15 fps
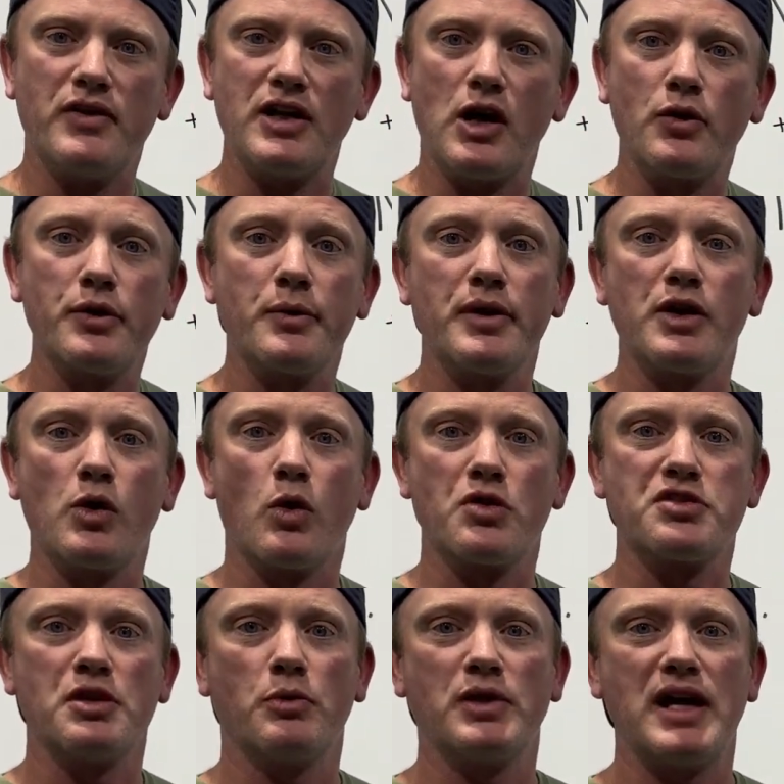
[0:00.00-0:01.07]
the only
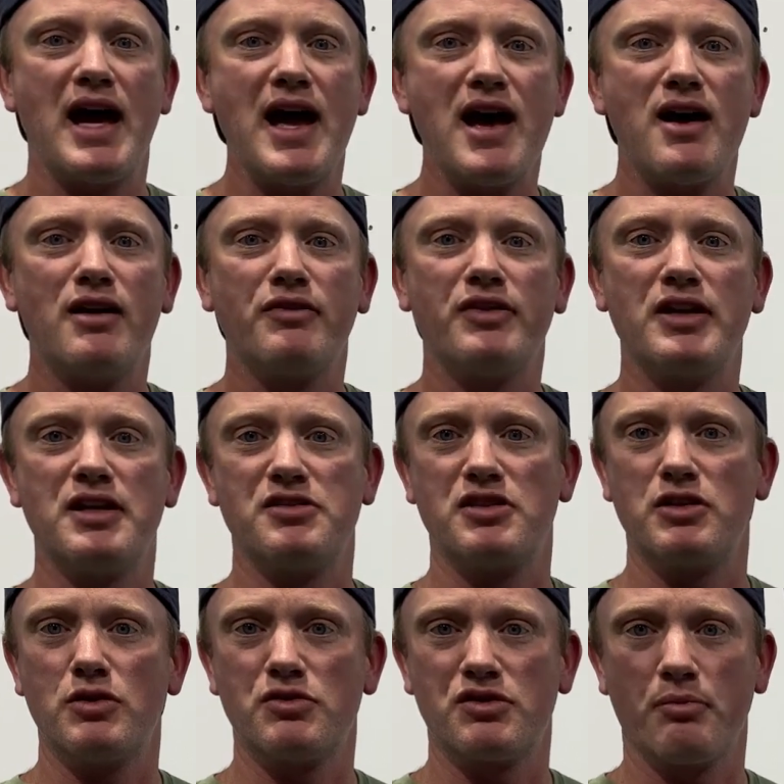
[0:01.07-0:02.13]
recourse that we have is the
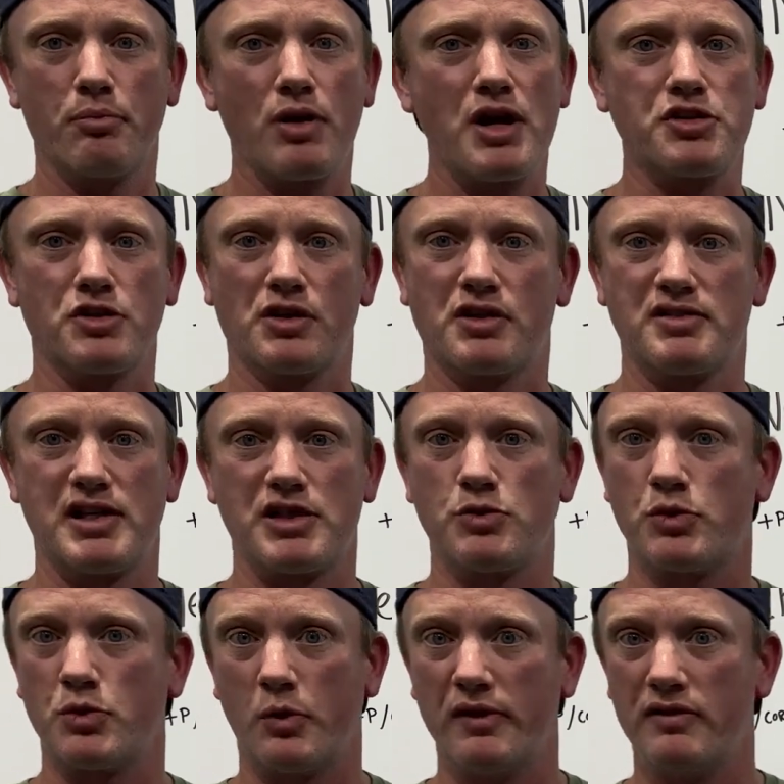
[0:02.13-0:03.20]
use of pressure, because that's
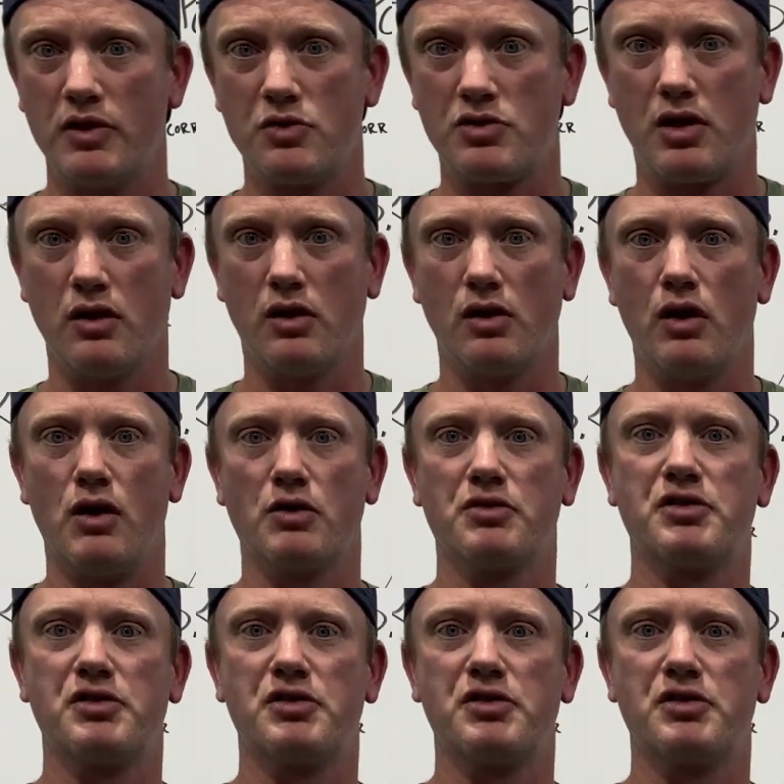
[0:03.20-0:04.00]
what we've used all along.